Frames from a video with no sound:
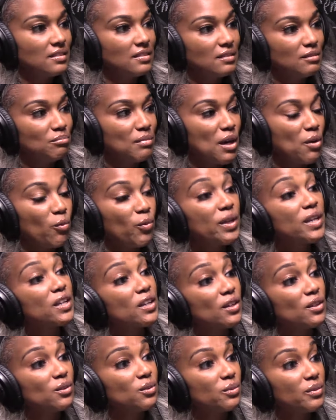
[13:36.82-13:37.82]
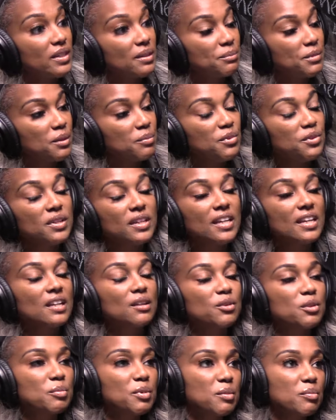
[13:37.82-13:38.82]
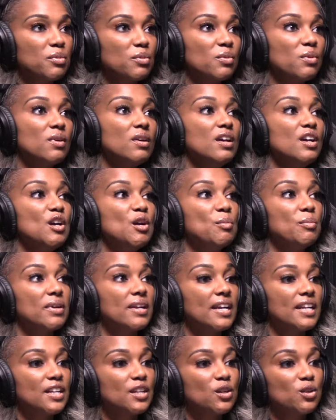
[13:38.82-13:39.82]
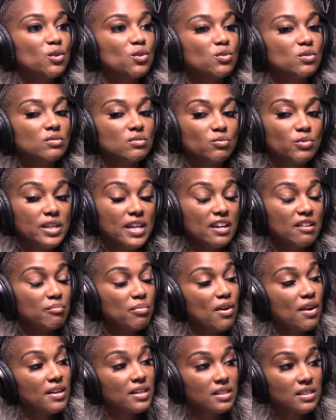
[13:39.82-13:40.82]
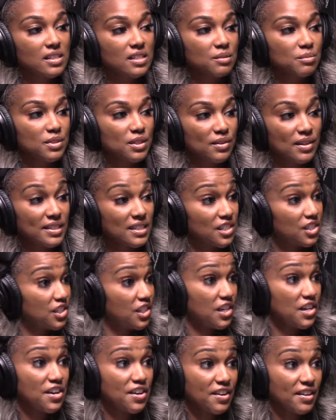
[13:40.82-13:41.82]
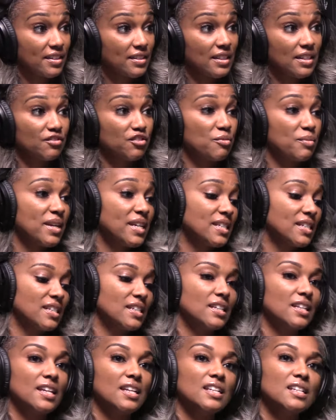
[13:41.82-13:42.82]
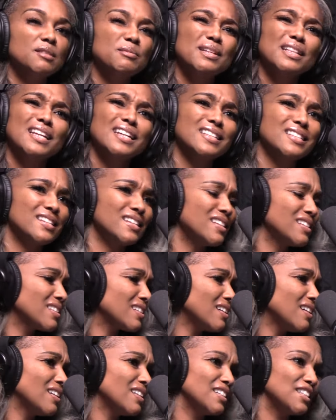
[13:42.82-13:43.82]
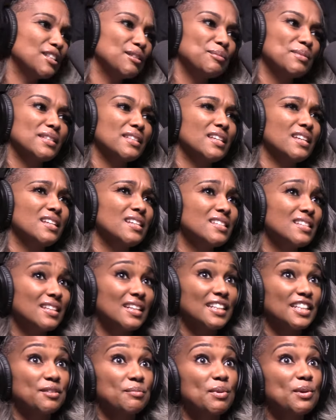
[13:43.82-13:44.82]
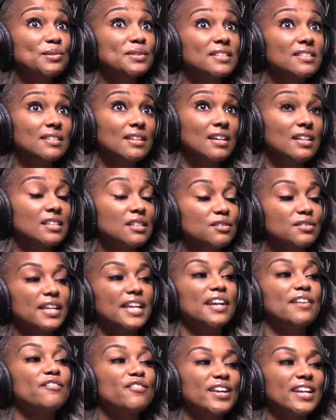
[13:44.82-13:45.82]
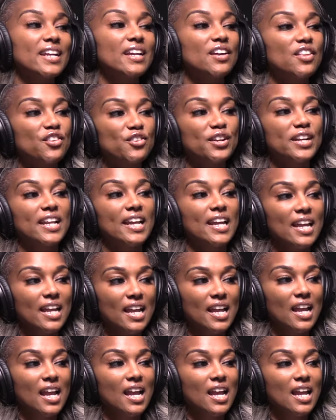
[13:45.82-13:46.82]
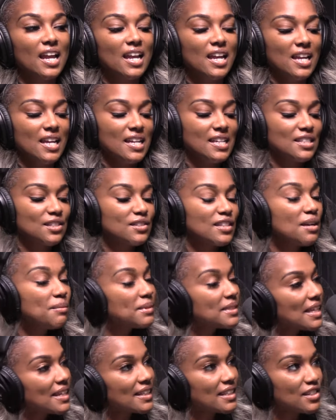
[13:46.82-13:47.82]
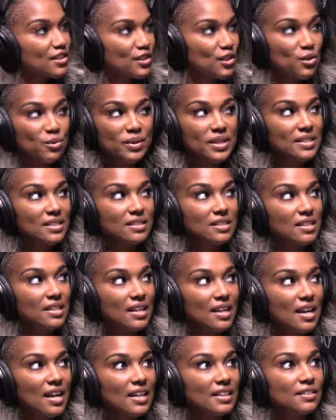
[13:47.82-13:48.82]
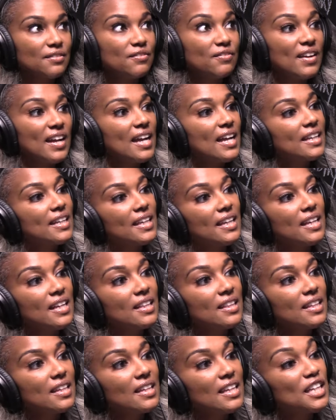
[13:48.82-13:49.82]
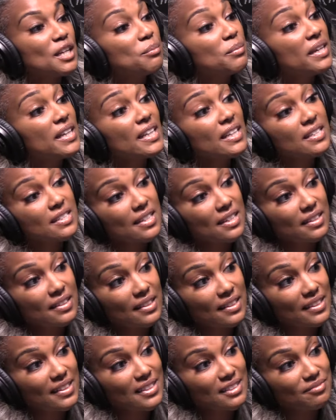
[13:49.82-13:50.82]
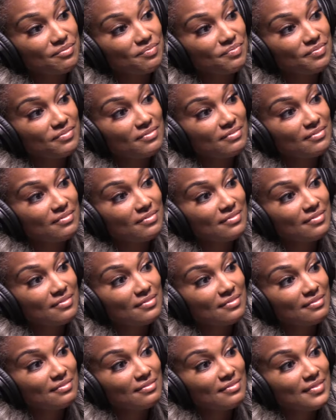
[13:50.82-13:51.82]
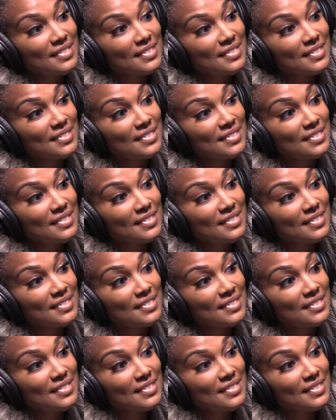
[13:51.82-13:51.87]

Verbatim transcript: my window when I'm communicating with people. But I know we have partnerships, so I just share the information. And it'd be like 10 scholarships. And it seems like they're posting scholarships every other day. Mm-hmm. So it's almost like there's no reason to not find anything. And the money is out there. It is so